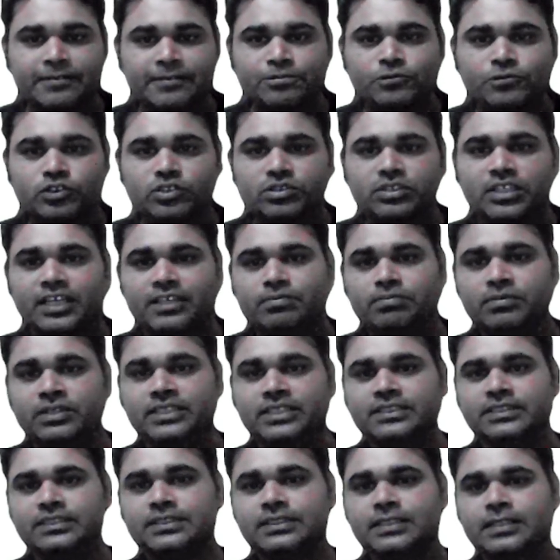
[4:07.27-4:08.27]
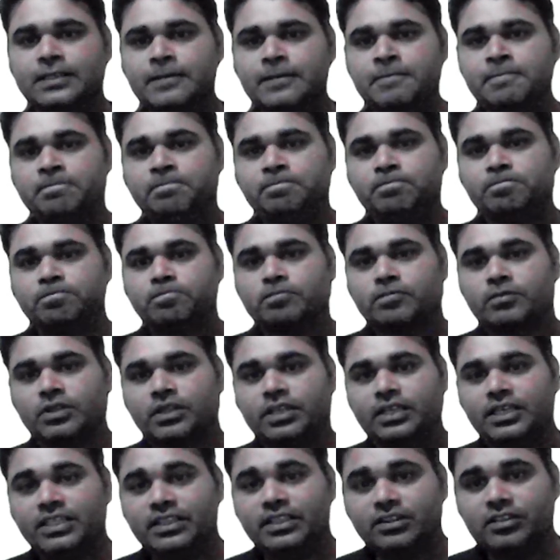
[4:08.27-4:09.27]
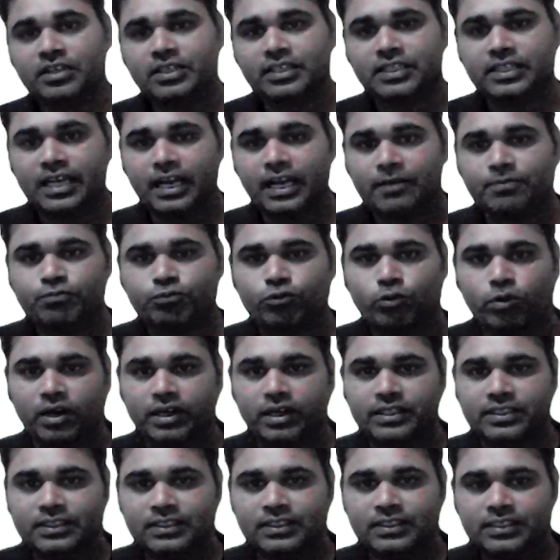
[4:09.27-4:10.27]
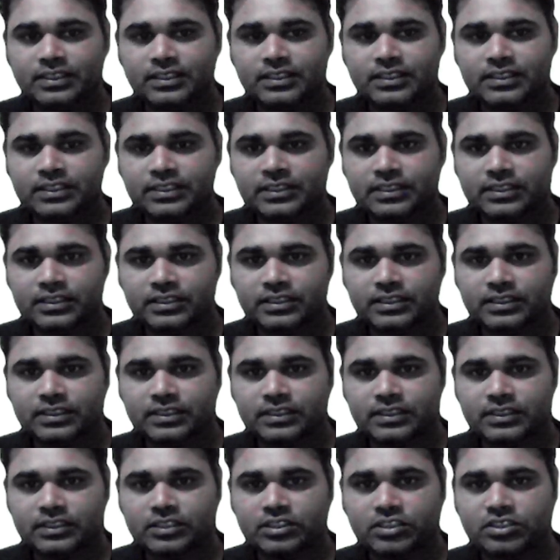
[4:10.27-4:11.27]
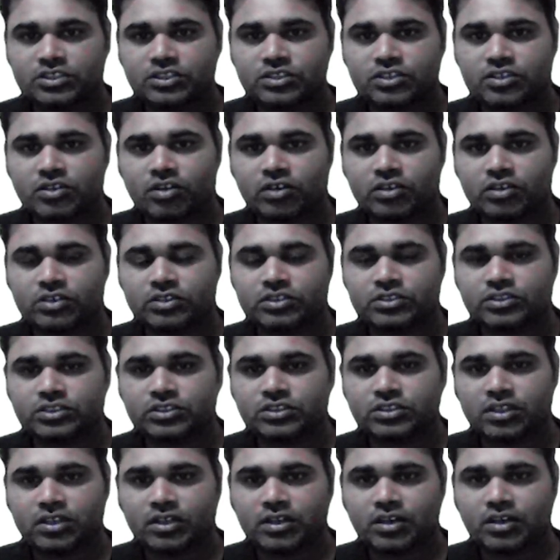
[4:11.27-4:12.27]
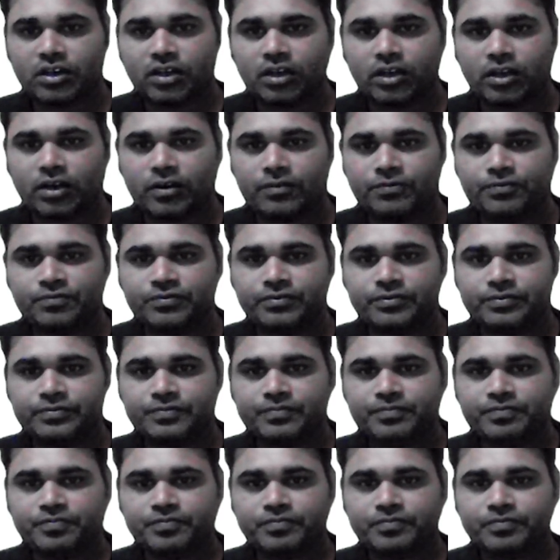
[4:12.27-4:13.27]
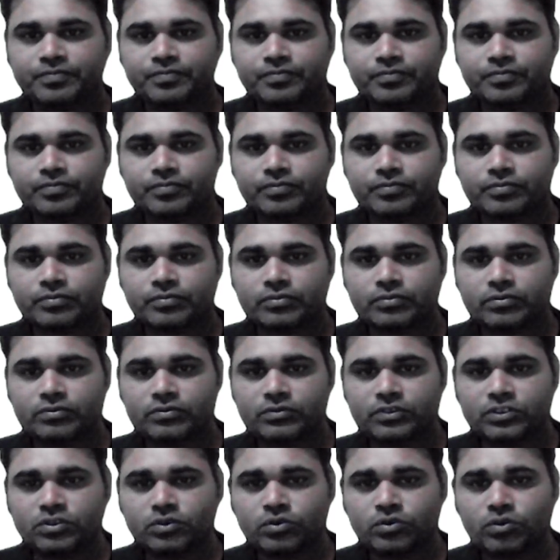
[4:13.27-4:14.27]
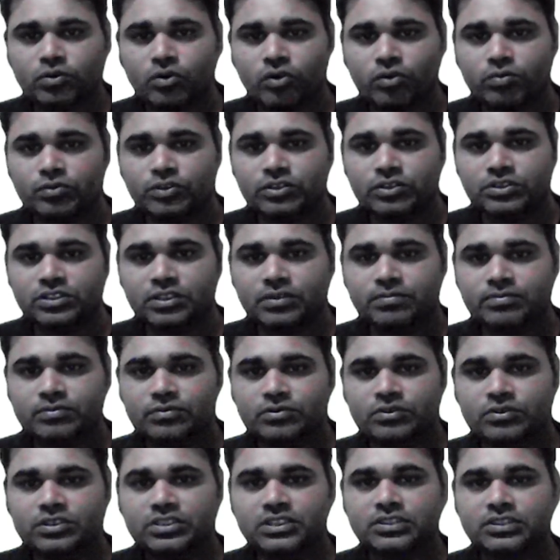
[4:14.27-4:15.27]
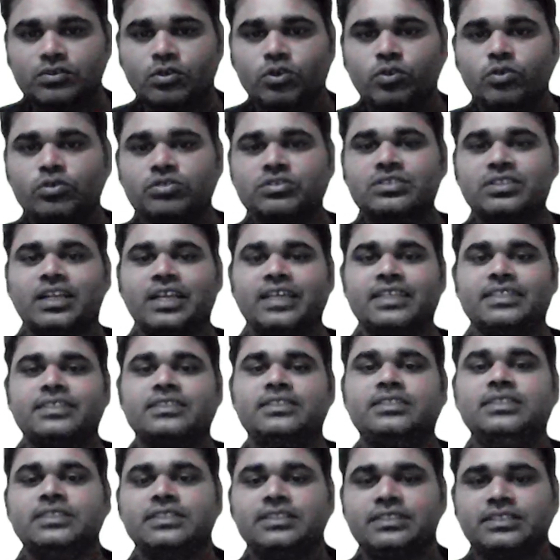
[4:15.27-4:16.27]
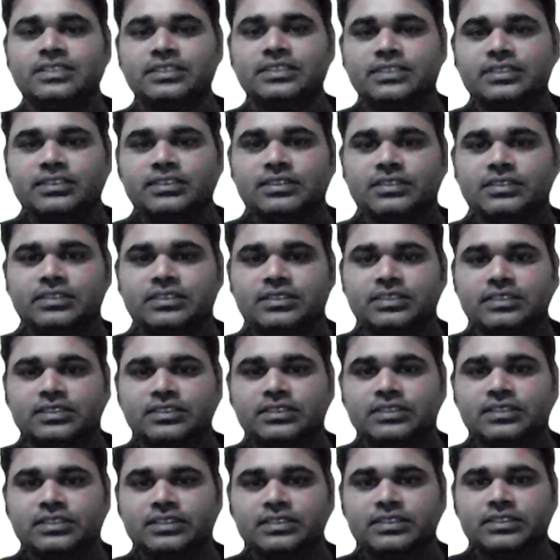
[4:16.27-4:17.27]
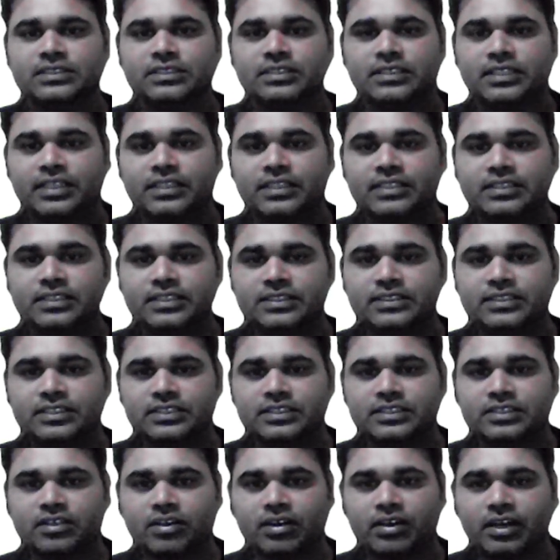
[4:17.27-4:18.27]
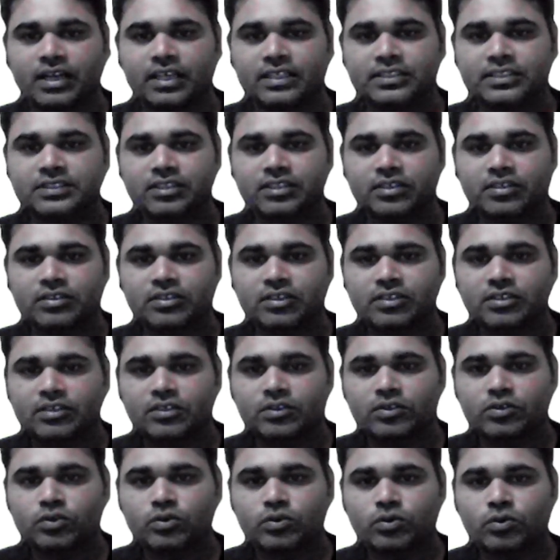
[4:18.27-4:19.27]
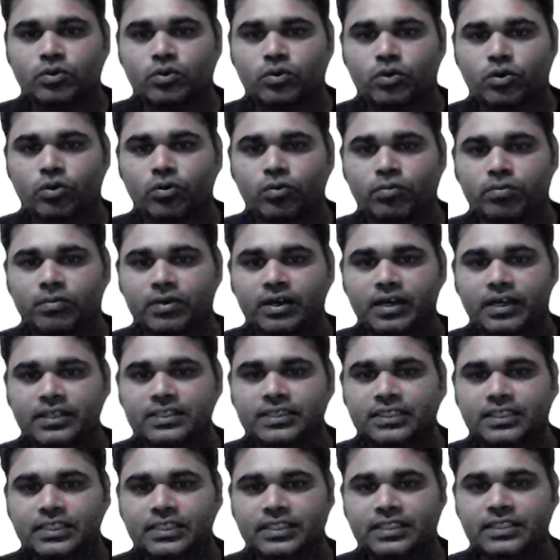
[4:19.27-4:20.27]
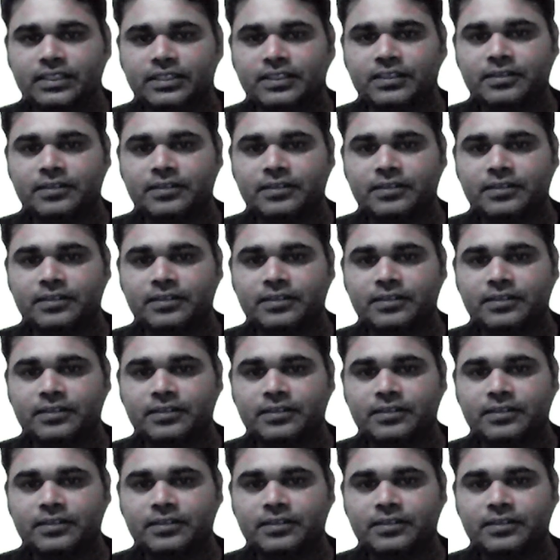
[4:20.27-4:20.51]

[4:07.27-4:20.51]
So that means in the gap 1 the structure of chromosome, it looks like this, and this is called as the chromatin.